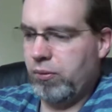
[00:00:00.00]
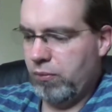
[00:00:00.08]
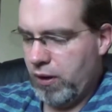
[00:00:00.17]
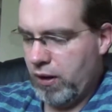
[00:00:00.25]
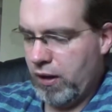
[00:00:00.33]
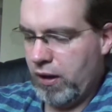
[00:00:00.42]

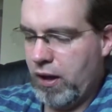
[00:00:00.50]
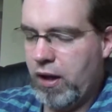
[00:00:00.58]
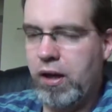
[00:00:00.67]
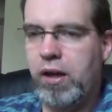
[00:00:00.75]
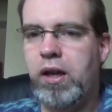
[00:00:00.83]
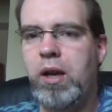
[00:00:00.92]
when
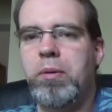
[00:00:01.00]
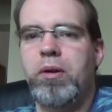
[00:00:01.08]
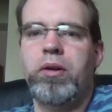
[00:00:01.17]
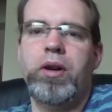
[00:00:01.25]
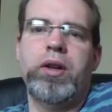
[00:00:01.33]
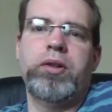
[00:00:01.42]
I came
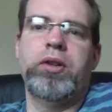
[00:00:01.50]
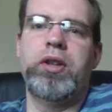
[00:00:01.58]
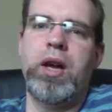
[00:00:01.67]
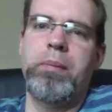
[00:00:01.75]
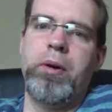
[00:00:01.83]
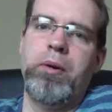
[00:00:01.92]
across a
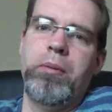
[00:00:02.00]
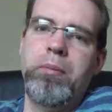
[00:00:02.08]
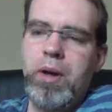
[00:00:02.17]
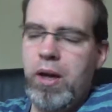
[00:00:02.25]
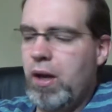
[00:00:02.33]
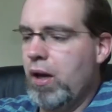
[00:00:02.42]
demo
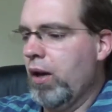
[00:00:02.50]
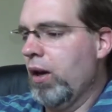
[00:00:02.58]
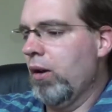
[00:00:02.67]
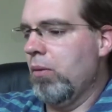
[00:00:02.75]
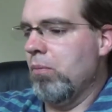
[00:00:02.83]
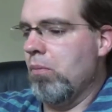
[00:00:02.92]

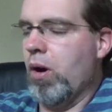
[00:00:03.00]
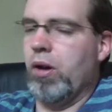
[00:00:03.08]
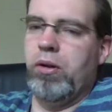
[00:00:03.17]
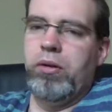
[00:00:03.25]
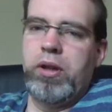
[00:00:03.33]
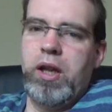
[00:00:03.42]

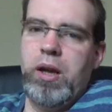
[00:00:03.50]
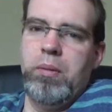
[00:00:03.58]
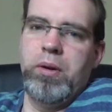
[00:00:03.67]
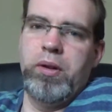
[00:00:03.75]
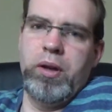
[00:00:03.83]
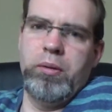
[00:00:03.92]
model
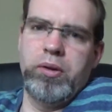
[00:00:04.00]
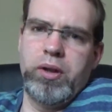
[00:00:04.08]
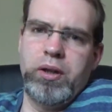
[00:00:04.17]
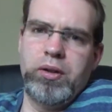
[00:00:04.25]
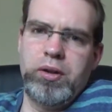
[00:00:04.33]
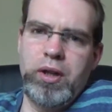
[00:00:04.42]
camera that was
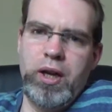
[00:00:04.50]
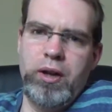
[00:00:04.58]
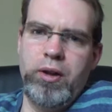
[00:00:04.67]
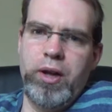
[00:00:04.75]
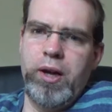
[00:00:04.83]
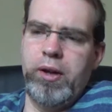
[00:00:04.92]
on
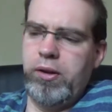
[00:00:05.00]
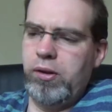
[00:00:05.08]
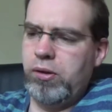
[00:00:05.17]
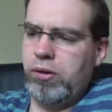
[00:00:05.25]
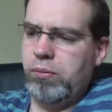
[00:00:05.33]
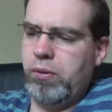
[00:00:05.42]
sale.
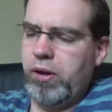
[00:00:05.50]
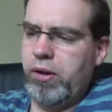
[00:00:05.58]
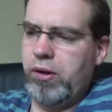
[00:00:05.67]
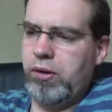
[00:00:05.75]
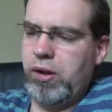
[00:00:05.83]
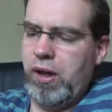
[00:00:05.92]
This
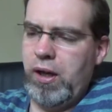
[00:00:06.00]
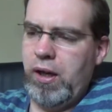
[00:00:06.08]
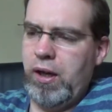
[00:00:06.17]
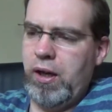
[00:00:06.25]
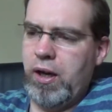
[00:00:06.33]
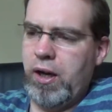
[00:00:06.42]
was
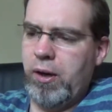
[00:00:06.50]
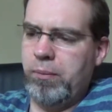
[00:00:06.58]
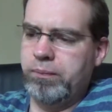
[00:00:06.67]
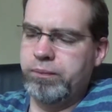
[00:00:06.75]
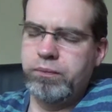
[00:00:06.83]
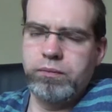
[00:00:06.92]

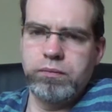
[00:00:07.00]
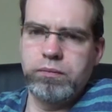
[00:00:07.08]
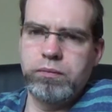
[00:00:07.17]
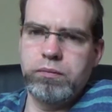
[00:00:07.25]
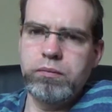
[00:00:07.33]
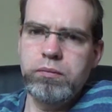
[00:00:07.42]
in
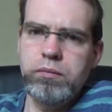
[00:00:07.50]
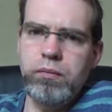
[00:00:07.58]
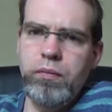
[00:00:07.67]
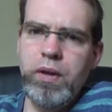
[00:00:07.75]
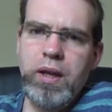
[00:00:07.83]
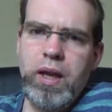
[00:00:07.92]

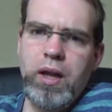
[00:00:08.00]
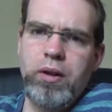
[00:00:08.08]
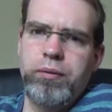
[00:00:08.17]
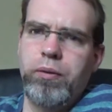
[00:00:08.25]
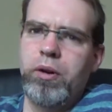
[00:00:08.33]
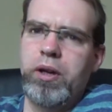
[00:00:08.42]

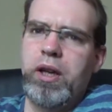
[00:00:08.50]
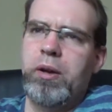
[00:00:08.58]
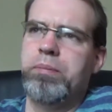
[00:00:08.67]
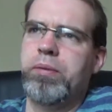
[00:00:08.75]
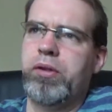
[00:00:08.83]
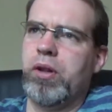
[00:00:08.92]

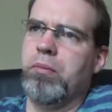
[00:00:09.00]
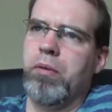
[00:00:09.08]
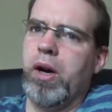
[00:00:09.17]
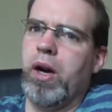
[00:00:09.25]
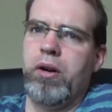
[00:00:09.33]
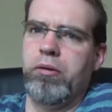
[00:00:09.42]
California
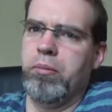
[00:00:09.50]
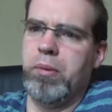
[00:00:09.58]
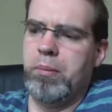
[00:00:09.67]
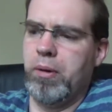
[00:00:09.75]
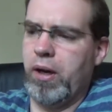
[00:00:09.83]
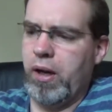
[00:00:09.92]
somewhere, I don't
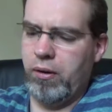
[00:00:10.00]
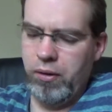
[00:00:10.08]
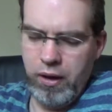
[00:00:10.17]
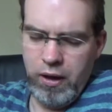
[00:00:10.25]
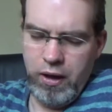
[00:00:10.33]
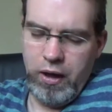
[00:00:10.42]
remember
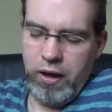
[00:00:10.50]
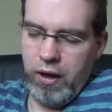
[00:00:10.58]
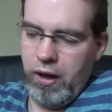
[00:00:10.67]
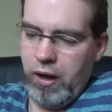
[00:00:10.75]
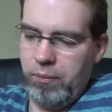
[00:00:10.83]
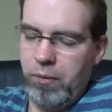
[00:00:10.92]
now.
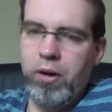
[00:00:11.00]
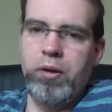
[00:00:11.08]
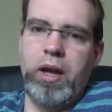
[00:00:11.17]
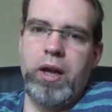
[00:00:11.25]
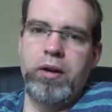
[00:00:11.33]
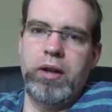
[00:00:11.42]

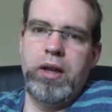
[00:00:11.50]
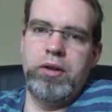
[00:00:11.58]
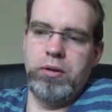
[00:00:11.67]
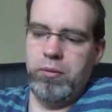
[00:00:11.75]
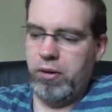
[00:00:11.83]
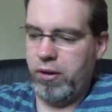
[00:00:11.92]
Oh yeah, and in
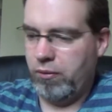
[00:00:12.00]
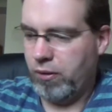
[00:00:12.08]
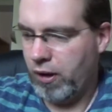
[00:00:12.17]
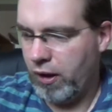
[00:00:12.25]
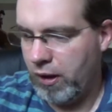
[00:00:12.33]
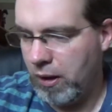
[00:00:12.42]
case you're wondering
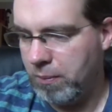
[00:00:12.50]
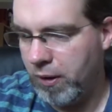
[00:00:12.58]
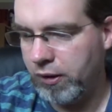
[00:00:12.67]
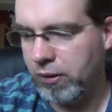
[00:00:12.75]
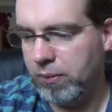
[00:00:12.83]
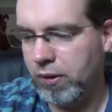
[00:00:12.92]
where I
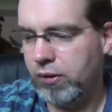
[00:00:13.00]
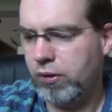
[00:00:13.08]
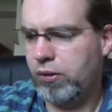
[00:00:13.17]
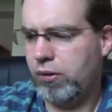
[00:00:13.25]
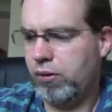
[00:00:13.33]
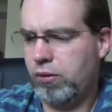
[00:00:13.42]
bought them,
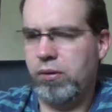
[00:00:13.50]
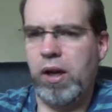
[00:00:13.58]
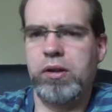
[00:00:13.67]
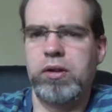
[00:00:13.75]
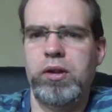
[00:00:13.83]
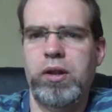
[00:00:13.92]
this
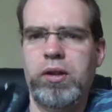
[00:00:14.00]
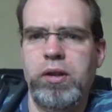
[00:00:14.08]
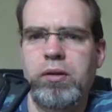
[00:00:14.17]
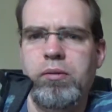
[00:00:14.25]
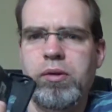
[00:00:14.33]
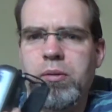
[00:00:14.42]
actually I
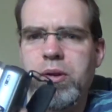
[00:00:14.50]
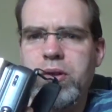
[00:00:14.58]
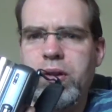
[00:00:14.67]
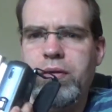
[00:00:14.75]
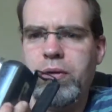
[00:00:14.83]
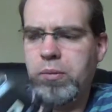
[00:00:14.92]
think was
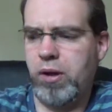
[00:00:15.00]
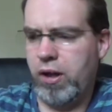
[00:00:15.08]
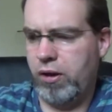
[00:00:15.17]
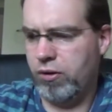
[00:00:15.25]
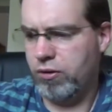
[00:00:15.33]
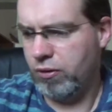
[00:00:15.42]
originally from
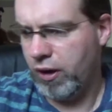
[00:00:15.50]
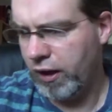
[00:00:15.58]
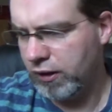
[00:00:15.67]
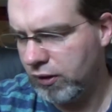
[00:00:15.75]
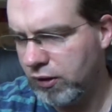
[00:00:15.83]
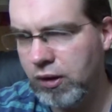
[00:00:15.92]
Tiger
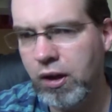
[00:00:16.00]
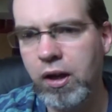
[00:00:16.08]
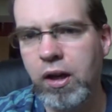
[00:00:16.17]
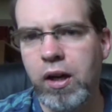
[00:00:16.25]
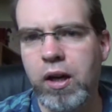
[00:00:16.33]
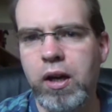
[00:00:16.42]
Direct.
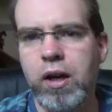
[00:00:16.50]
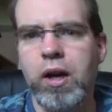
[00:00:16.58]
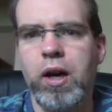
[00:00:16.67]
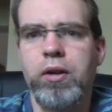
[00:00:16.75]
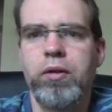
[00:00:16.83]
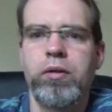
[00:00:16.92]

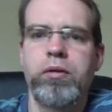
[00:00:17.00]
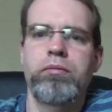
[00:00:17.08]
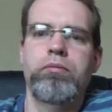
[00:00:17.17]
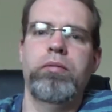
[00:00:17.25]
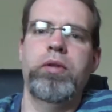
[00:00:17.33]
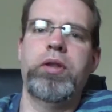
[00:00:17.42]

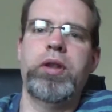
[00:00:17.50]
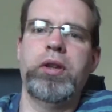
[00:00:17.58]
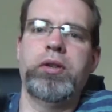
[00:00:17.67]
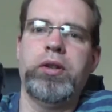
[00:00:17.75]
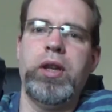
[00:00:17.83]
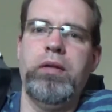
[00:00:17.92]

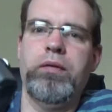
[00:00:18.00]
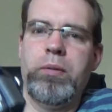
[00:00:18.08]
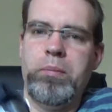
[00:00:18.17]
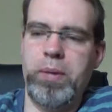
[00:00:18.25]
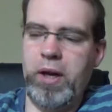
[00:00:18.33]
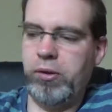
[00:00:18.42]
This came
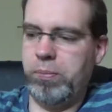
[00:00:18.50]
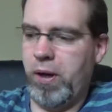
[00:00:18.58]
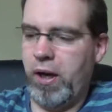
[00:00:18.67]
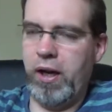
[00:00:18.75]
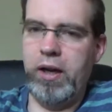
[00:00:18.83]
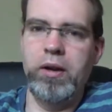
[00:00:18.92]
from Best
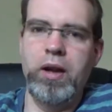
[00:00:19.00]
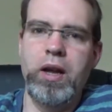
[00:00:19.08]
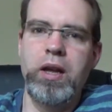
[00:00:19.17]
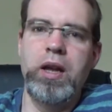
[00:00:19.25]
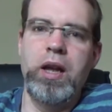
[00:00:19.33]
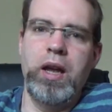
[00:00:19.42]
Buy.
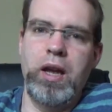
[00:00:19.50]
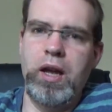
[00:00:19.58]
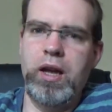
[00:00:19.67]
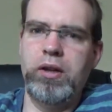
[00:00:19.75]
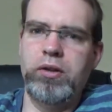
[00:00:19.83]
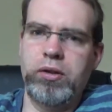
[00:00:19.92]

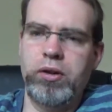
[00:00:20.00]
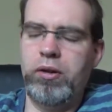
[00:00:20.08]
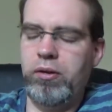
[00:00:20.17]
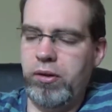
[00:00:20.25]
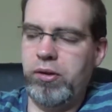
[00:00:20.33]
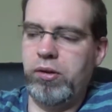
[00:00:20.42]
And
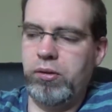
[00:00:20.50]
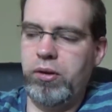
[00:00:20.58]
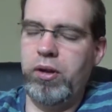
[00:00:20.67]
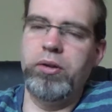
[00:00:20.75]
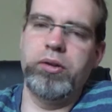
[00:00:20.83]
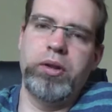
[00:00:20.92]
so as the
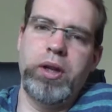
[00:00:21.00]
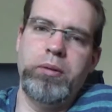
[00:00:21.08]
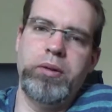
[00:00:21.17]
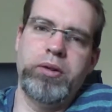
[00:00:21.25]
story goes, so I